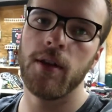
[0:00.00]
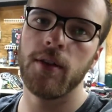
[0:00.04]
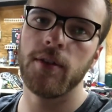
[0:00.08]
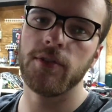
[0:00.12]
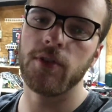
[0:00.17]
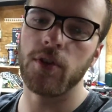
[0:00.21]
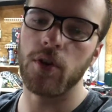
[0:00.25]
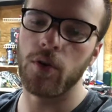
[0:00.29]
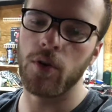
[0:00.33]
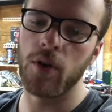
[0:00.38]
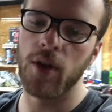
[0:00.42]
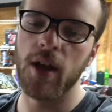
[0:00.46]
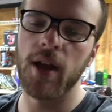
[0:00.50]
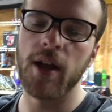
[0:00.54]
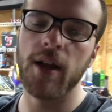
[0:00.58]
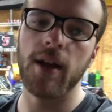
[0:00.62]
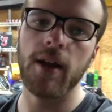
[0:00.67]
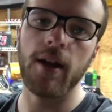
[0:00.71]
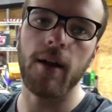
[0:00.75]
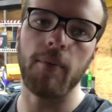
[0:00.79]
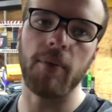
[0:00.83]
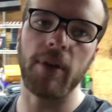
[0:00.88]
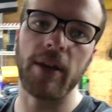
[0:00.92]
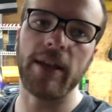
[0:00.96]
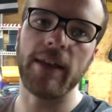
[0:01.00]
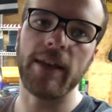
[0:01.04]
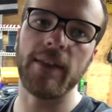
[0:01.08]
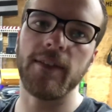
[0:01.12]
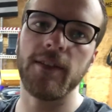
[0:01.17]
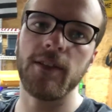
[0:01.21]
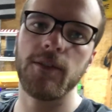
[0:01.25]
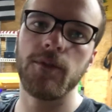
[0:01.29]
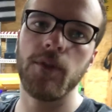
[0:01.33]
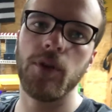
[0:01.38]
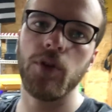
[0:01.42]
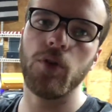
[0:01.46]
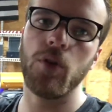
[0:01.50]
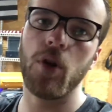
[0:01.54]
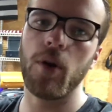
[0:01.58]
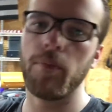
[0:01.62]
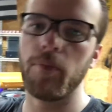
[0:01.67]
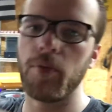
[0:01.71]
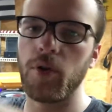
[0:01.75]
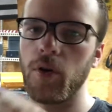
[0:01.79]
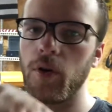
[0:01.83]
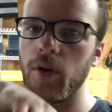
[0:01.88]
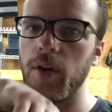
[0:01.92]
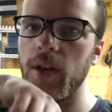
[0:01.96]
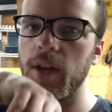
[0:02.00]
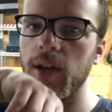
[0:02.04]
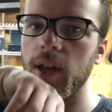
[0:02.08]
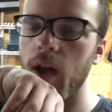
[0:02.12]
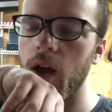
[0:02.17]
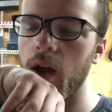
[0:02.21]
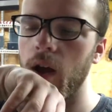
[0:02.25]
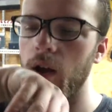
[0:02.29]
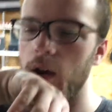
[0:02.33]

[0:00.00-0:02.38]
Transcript: So I'm gonna get this video uploaded.